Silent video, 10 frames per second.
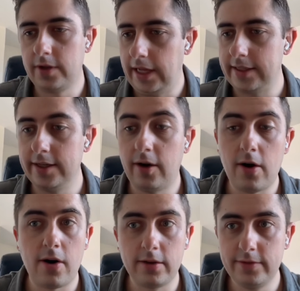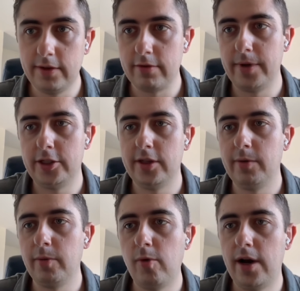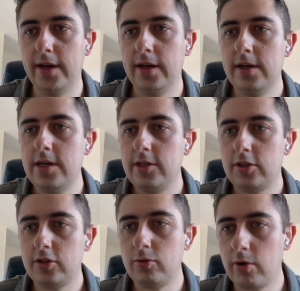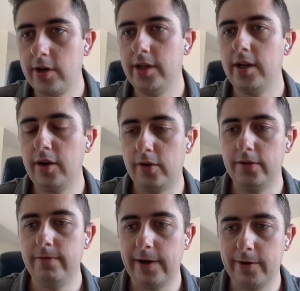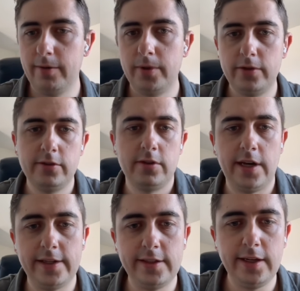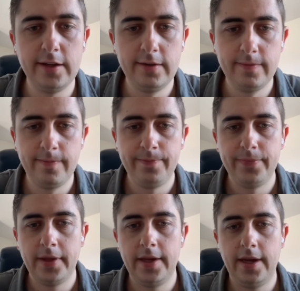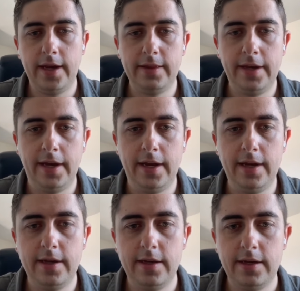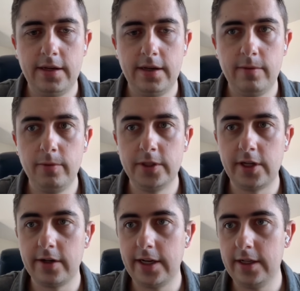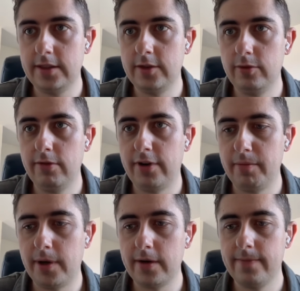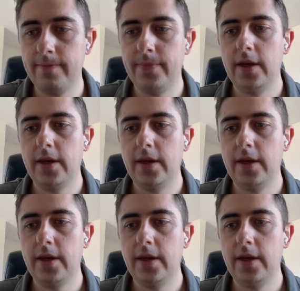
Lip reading: have collected all of the information that we want, stored it in all the variables as needed, and then we start getting to the fun part.